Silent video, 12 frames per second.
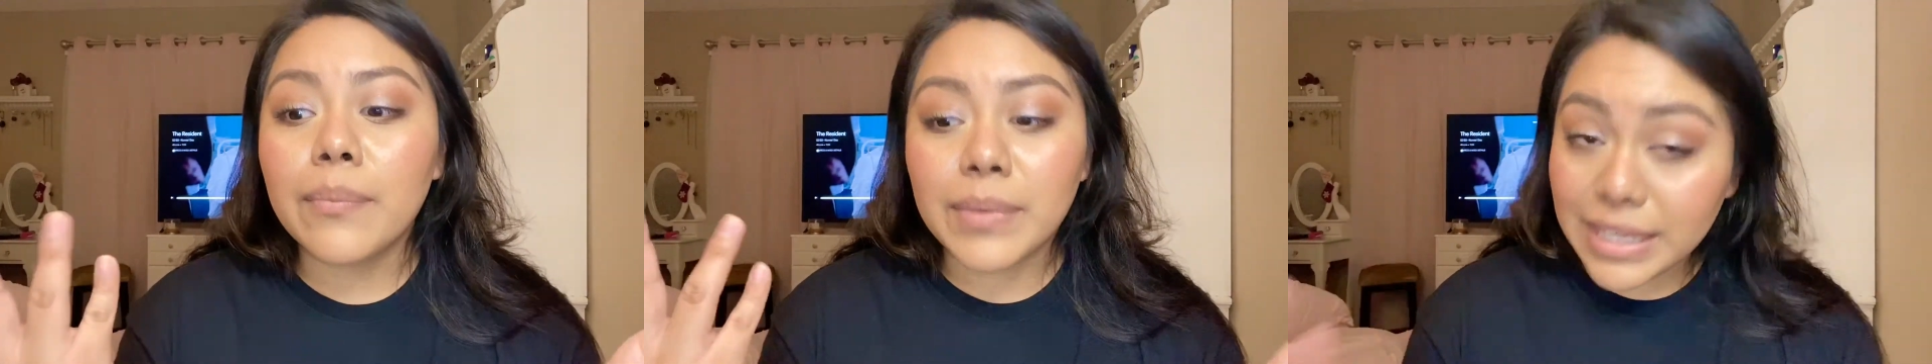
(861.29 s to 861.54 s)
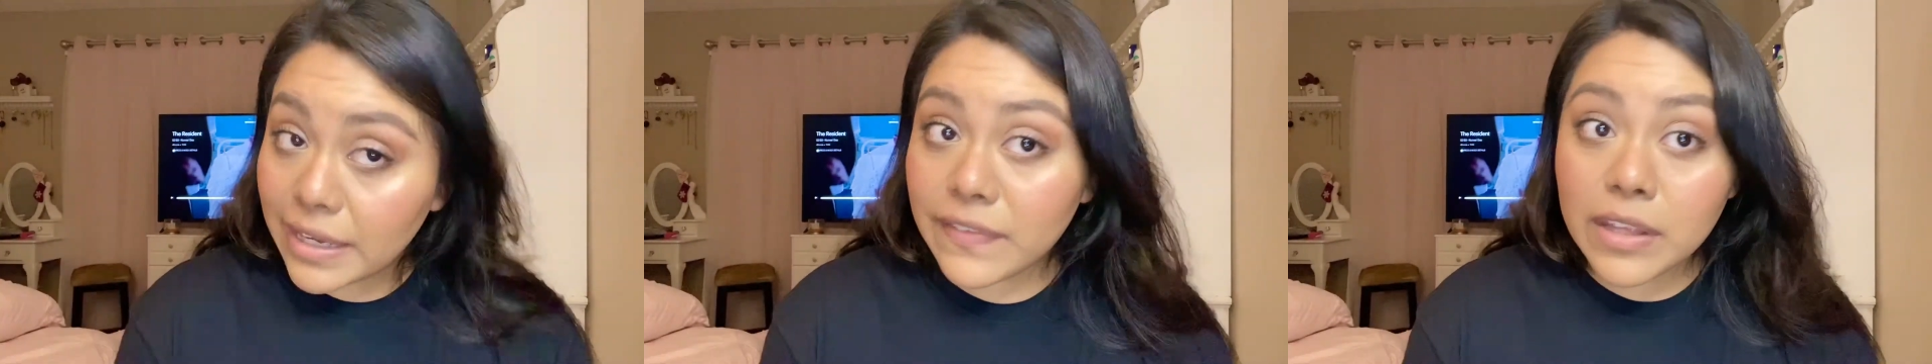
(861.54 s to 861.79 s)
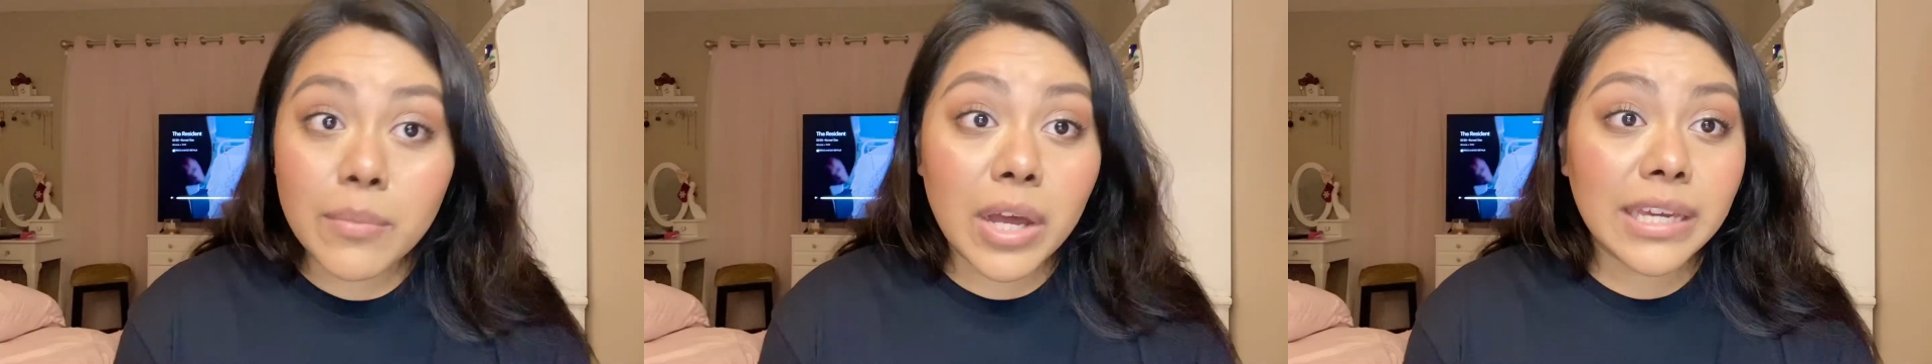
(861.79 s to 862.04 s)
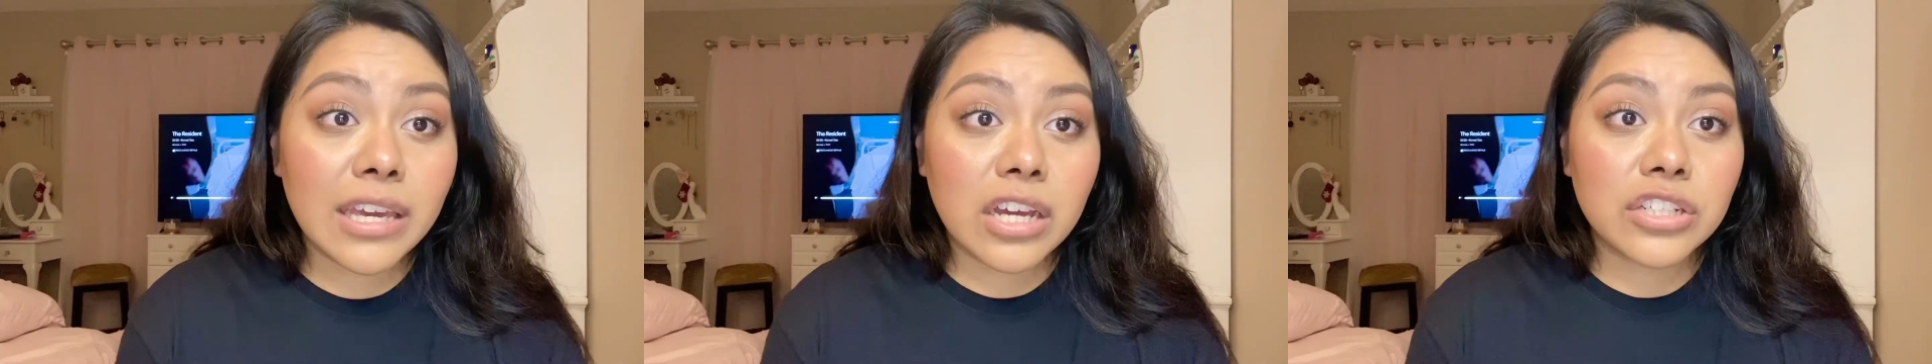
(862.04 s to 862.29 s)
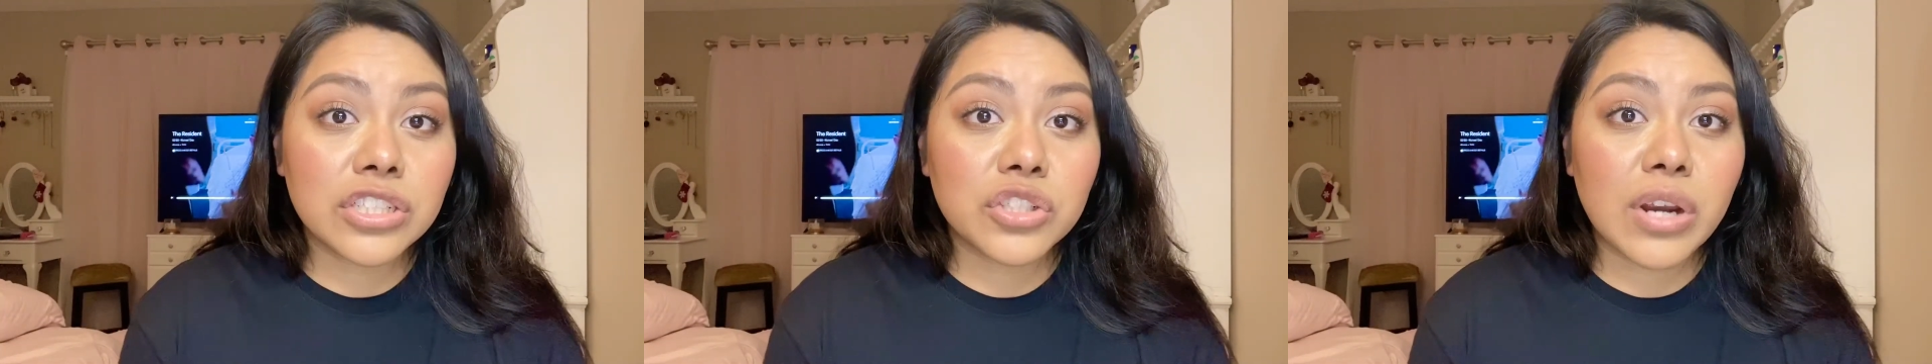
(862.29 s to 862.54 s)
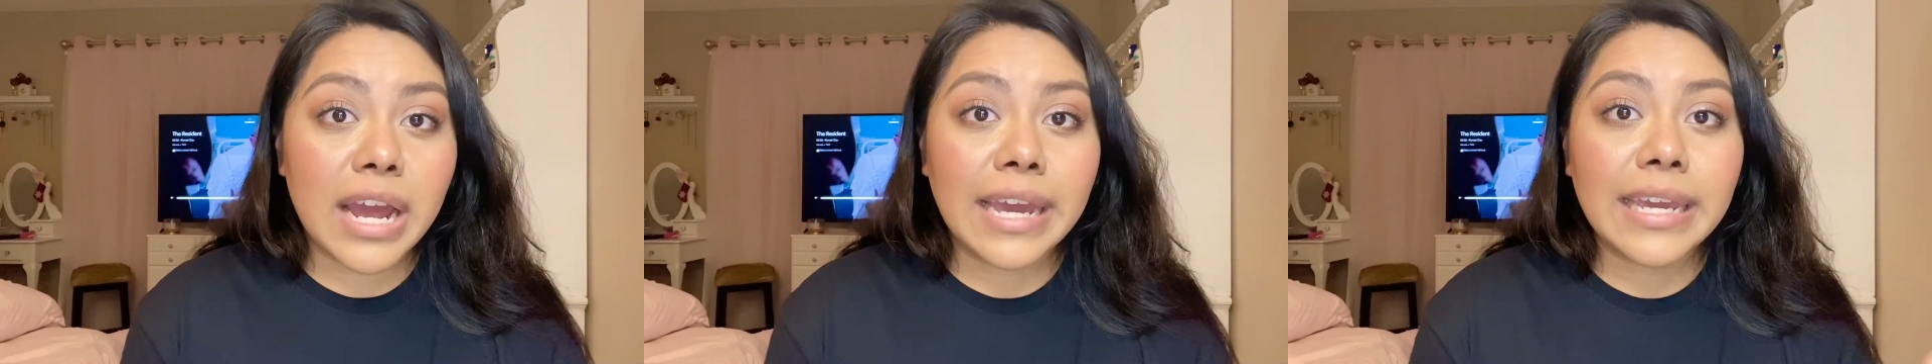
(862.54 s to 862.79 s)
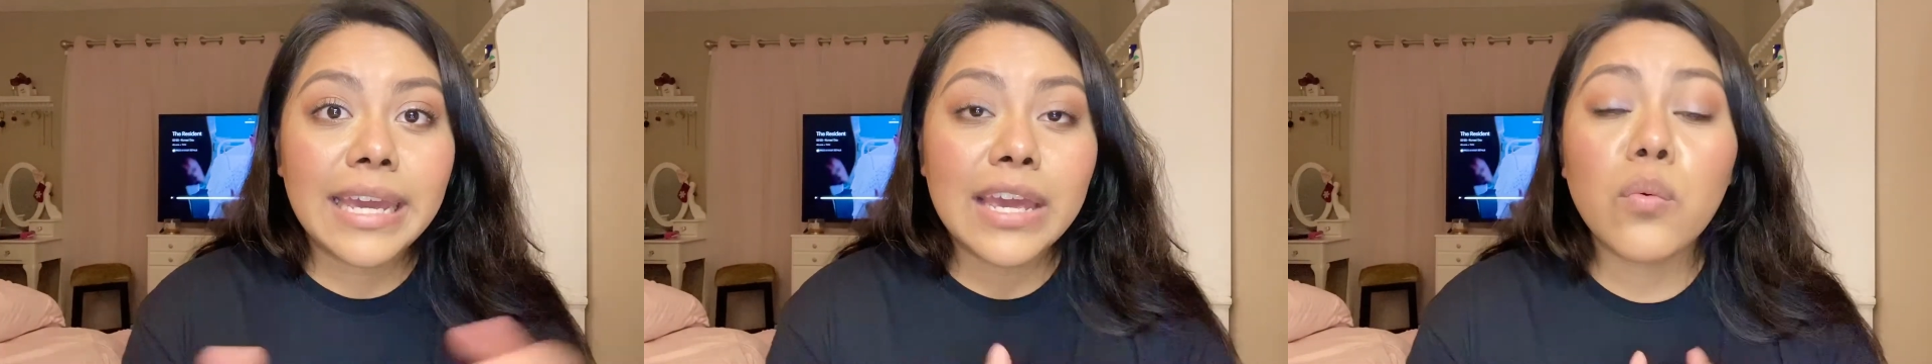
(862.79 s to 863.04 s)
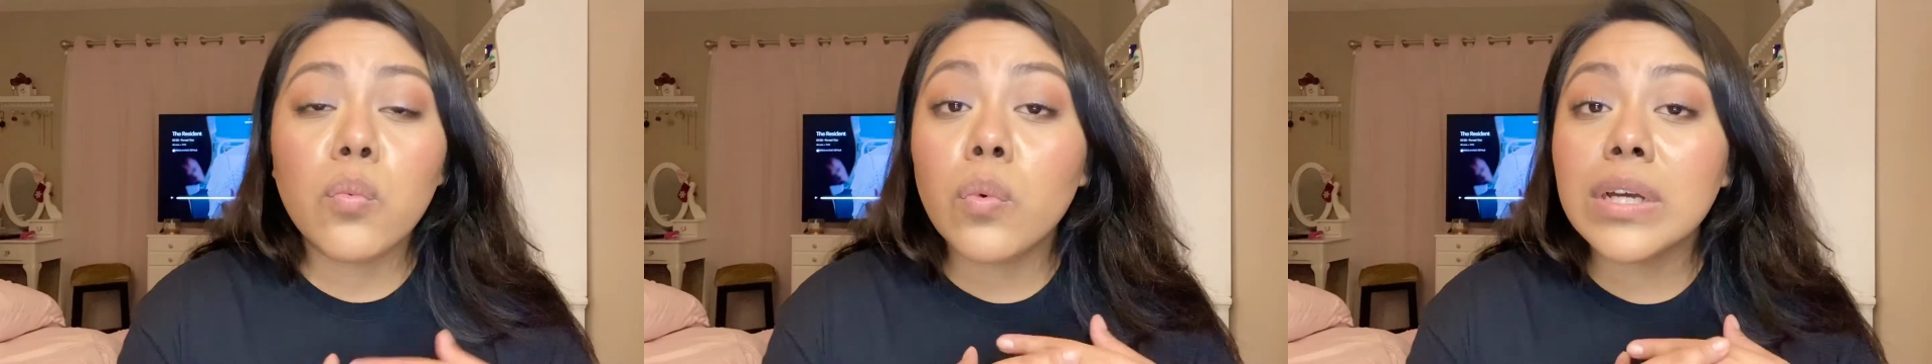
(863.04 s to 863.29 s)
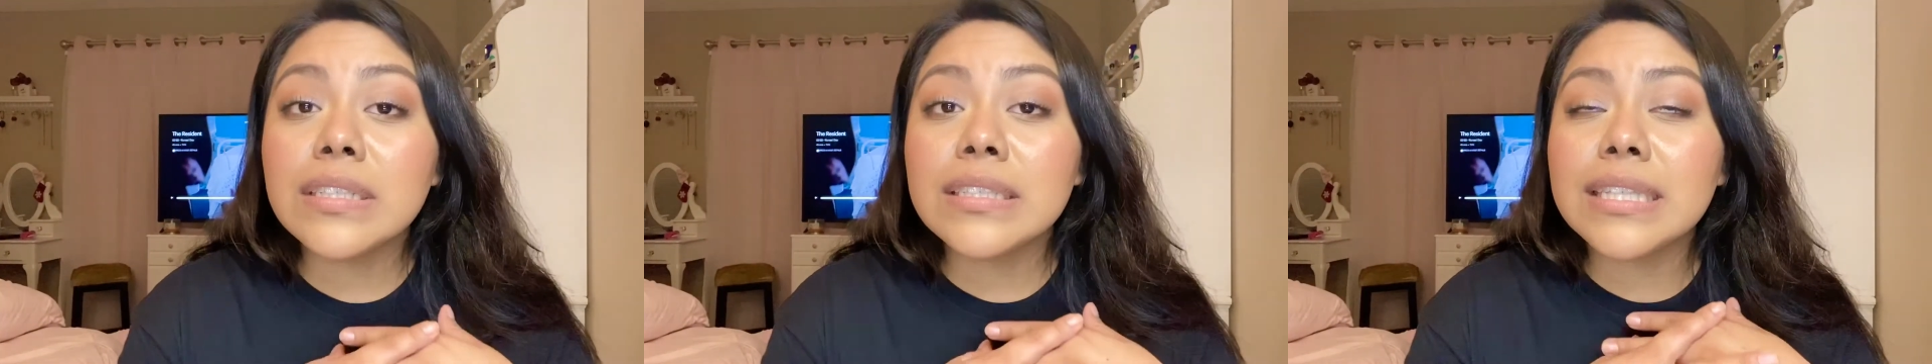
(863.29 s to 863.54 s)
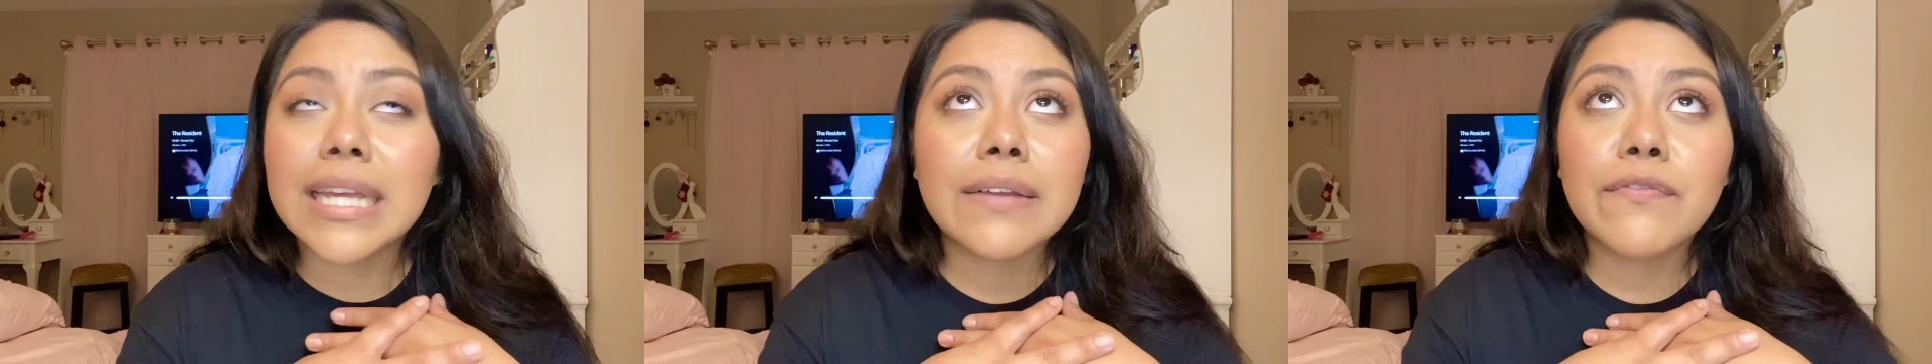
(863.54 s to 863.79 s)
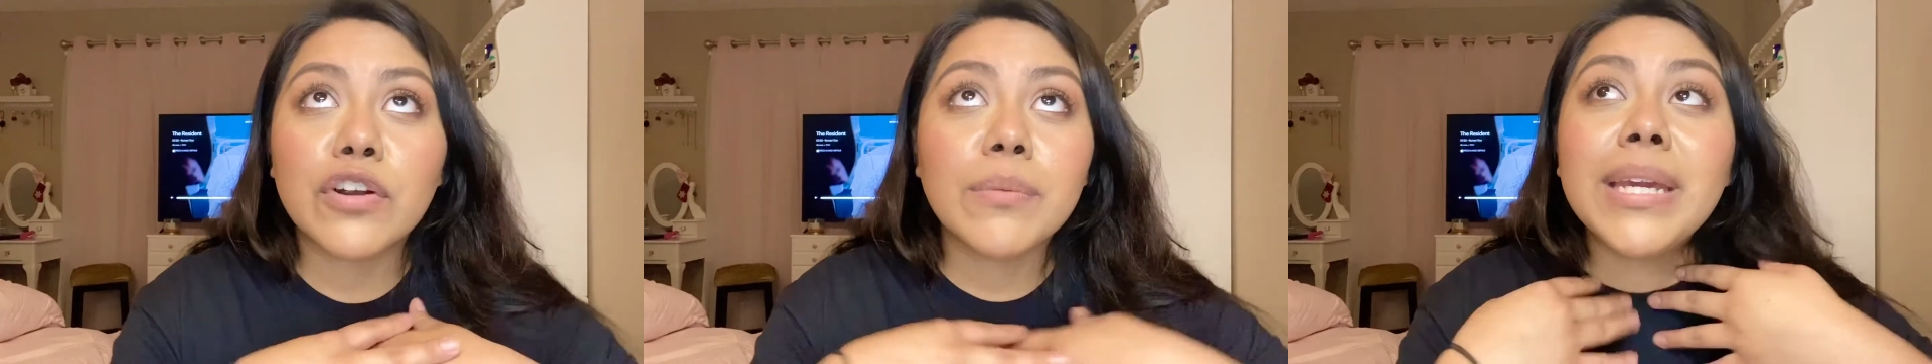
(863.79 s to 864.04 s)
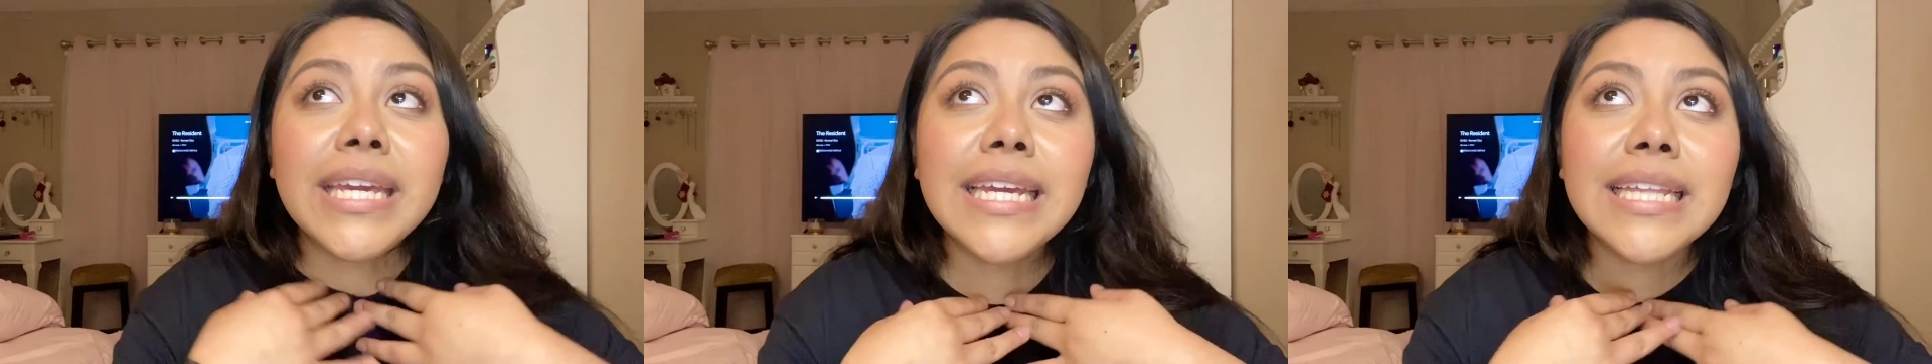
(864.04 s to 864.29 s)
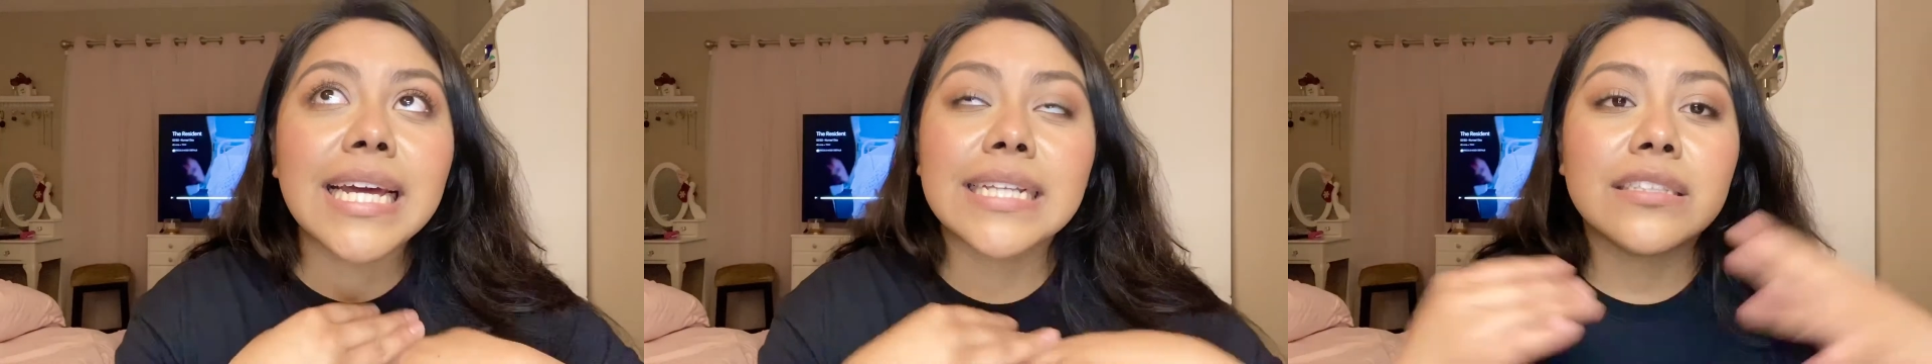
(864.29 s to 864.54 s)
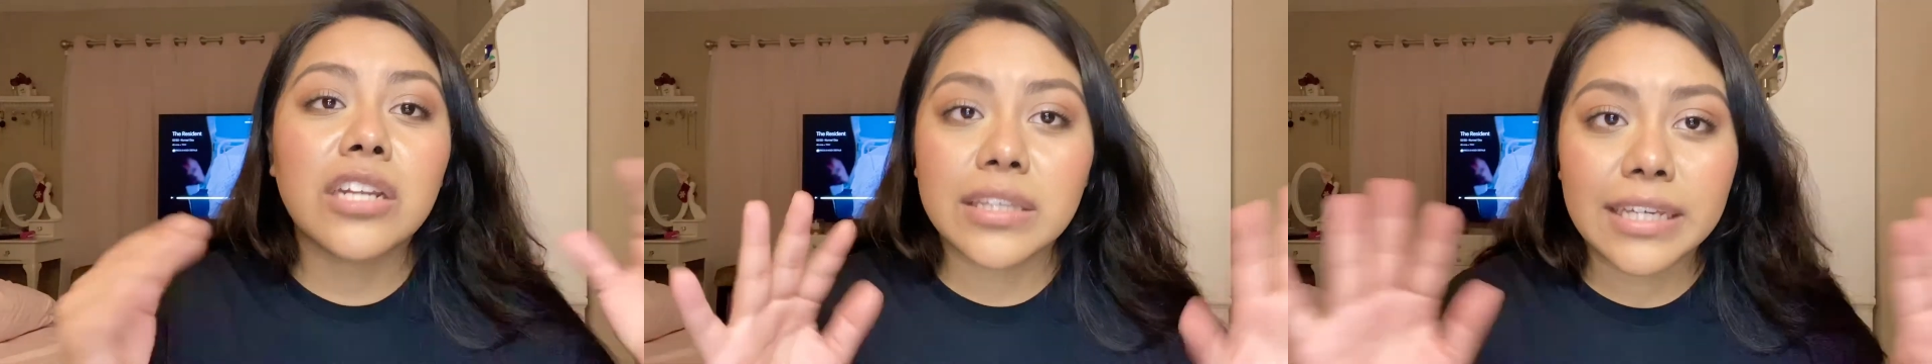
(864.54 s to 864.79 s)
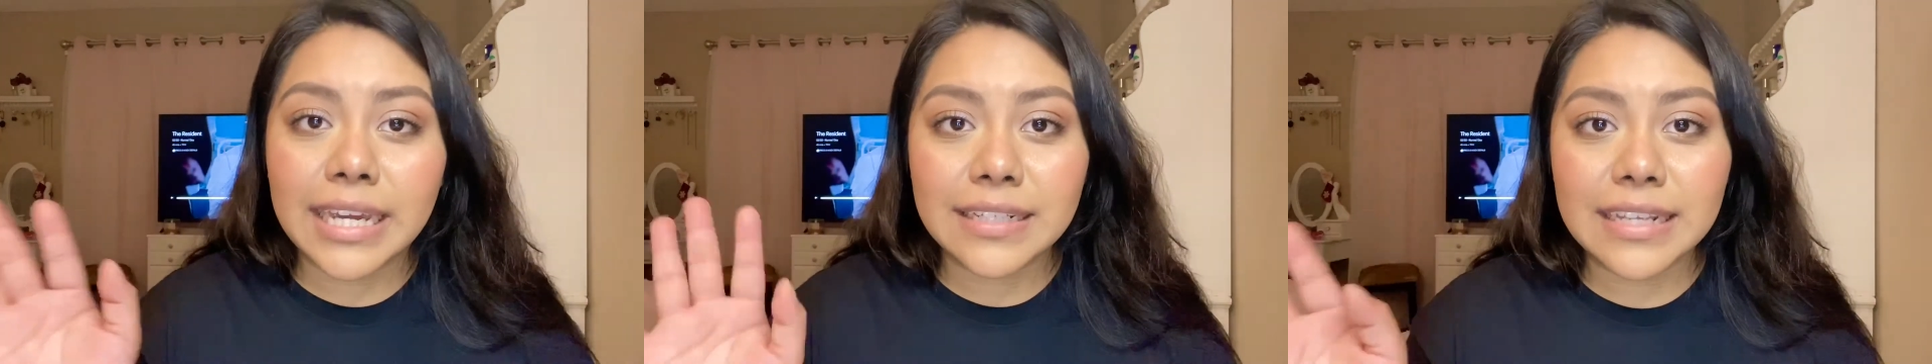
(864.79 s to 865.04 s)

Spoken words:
Give IL Makiage a try. It was, for me, that's not the case.